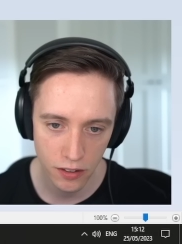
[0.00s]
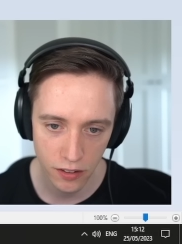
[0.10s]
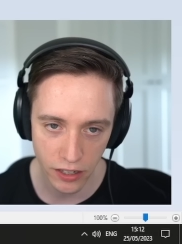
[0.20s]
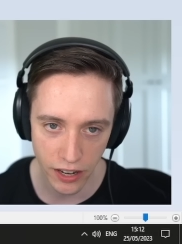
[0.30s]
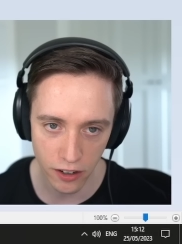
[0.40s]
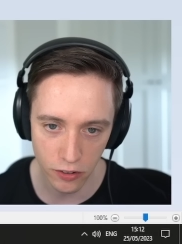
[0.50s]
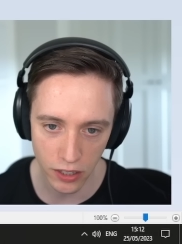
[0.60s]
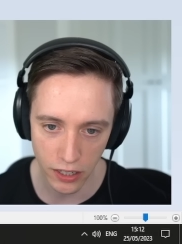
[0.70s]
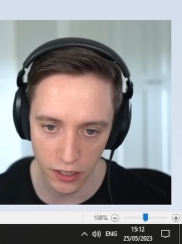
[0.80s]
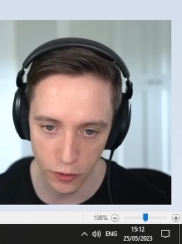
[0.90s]
They kind of look
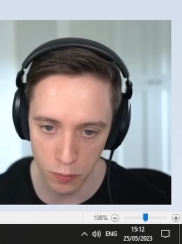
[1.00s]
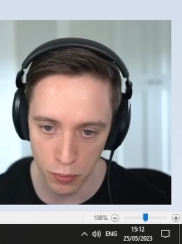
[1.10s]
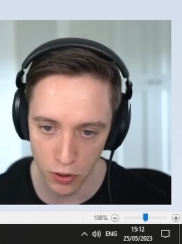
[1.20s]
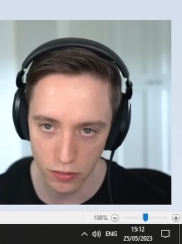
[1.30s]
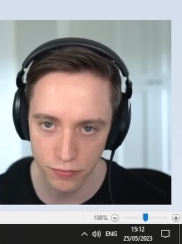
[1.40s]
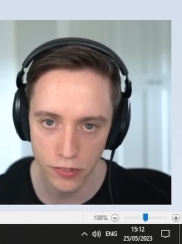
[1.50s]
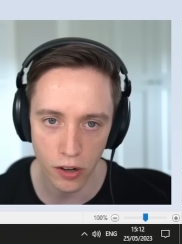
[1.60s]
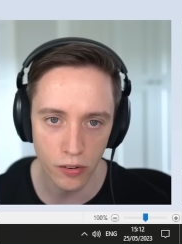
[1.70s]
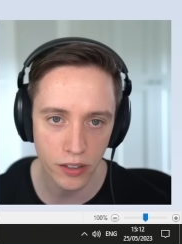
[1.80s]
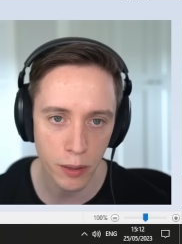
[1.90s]
like a little ball.
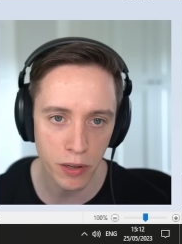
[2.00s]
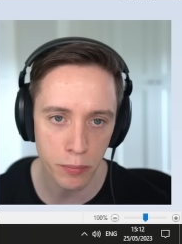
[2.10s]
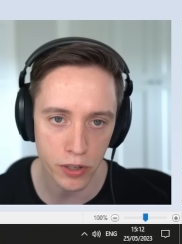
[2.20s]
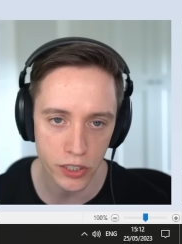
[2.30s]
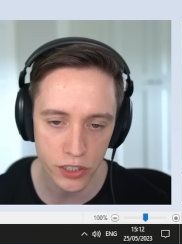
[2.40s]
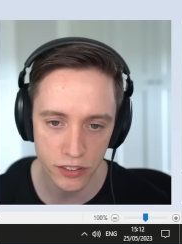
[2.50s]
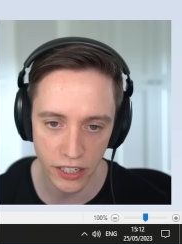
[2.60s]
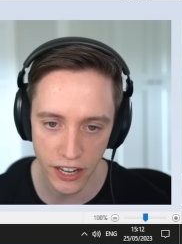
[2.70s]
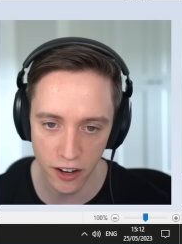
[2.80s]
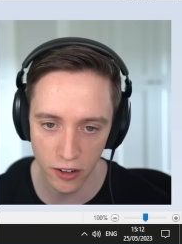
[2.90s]
No, give me a brush. They
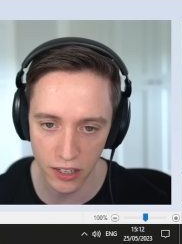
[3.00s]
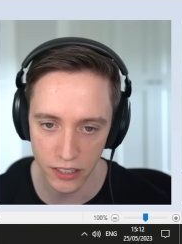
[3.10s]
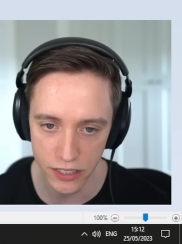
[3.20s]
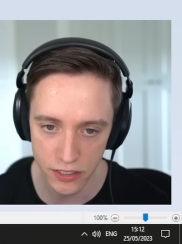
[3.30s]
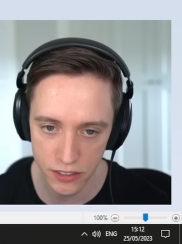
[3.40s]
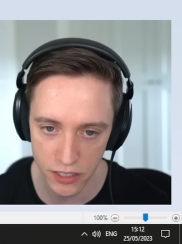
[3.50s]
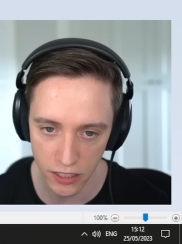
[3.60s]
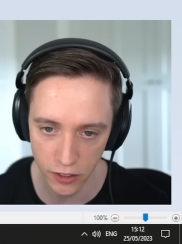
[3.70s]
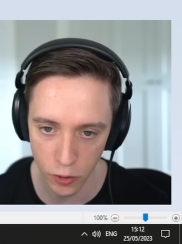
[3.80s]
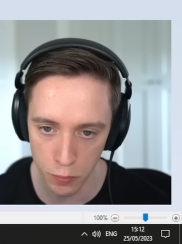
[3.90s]
kind of look like this. It's like
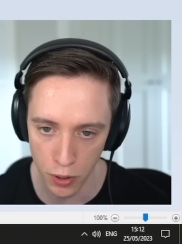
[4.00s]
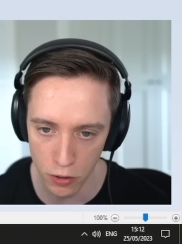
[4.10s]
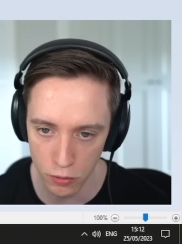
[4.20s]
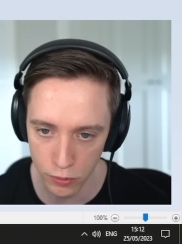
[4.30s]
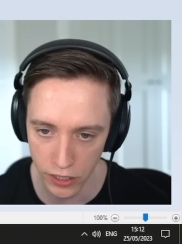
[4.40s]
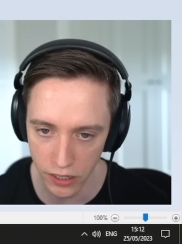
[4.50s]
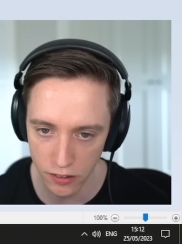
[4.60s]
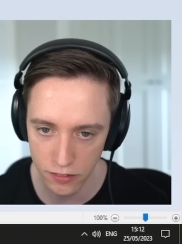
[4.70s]
a little ball, right?